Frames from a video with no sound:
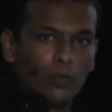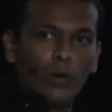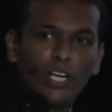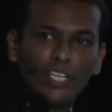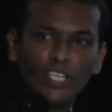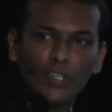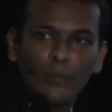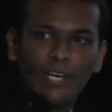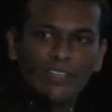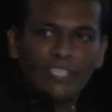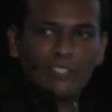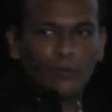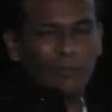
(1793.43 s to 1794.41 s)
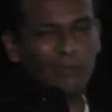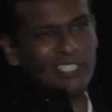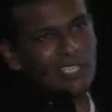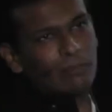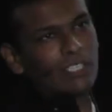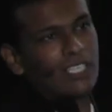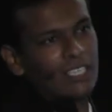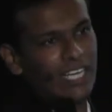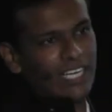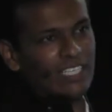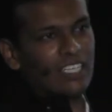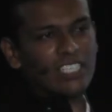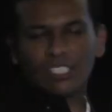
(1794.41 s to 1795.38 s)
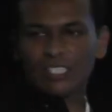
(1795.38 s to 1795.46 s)
So quantitative metrics would be something
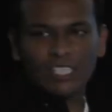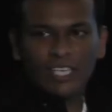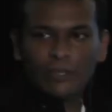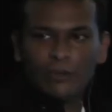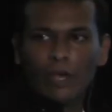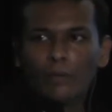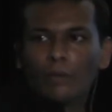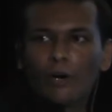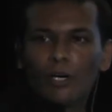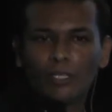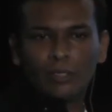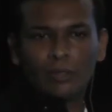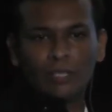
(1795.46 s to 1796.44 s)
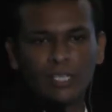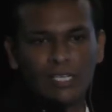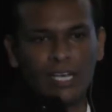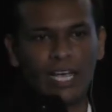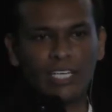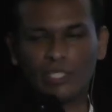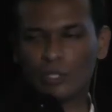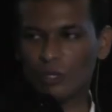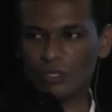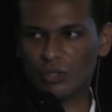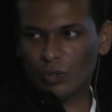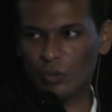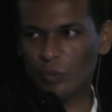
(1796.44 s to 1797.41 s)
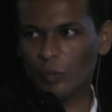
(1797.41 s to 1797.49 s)
like, let's just say you have a model, and it
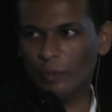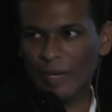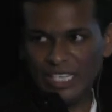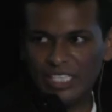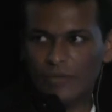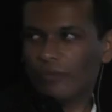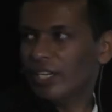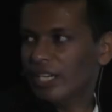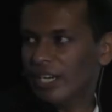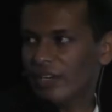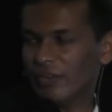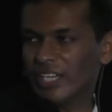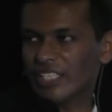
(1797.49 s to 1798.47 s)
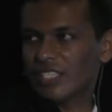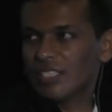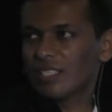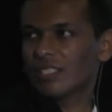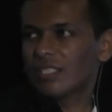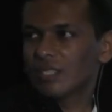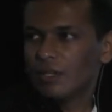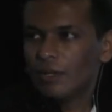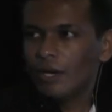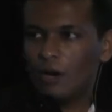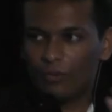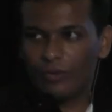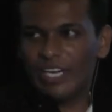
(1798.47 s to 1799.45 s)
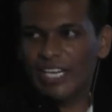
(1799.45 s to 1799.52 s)
goes through many different iterations
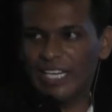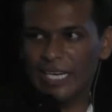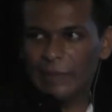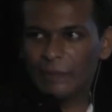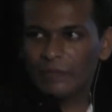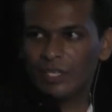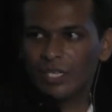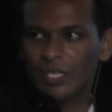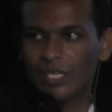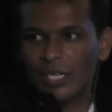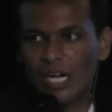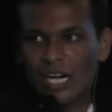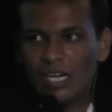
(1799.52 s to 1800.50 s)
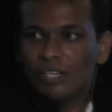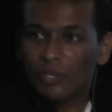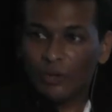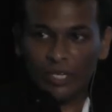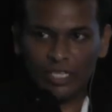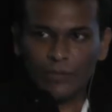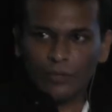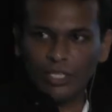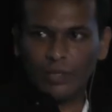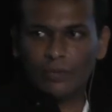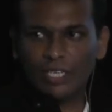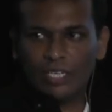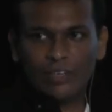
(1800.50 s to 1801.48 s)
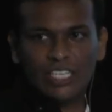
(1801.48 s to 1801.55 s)
of training. During different
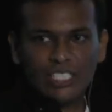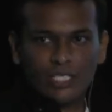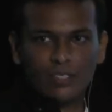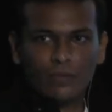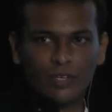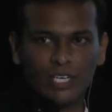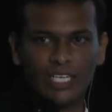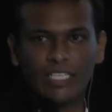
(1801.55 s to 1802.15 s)
iterations of